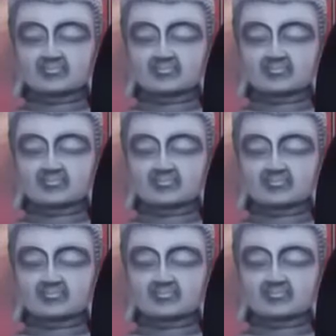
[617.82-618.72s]

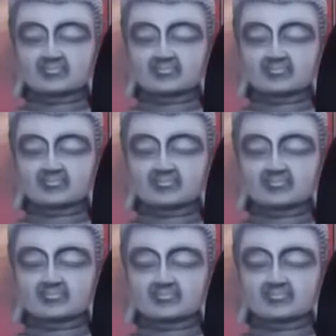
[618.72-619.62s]

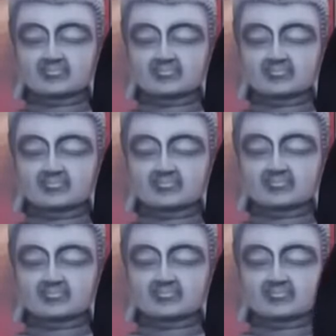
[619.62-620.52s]
(silent)